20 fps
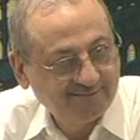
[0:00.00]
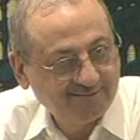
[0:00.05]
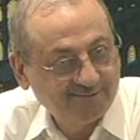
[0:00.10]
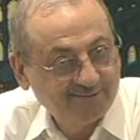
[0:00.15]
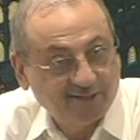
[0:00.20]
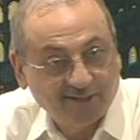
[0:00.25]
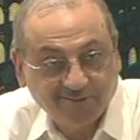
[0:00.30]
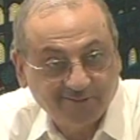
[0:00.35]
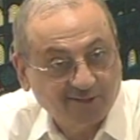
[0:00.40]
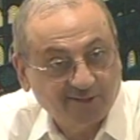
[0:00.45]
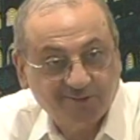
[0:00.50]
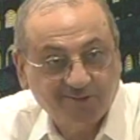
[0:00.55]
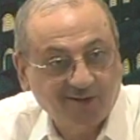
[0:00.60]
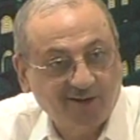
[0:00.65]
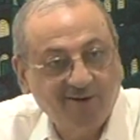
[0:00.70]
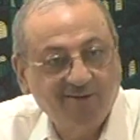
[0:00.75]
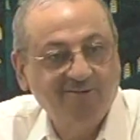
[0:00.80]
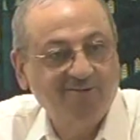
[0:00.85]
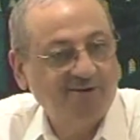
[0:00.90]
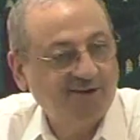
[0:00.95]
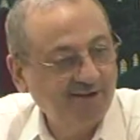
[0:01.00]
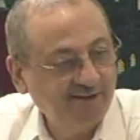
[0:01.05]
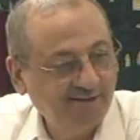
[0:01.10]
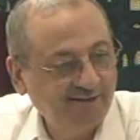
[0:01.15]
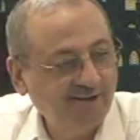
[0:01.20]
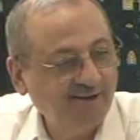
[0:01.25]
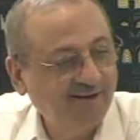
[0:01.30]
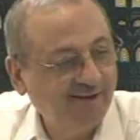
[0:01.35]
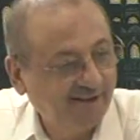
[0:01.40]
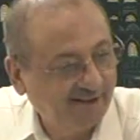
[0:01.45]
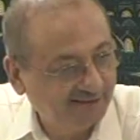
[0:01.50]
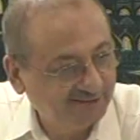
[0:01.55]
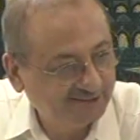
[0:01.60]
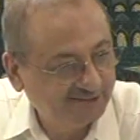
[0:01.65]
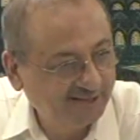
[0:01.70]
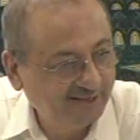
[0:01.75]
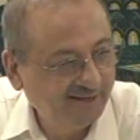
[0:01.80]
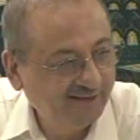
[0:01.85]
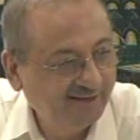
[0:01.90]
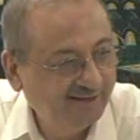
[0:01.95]
then the third radical has
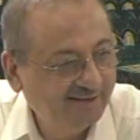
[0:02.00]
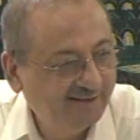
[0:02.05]
a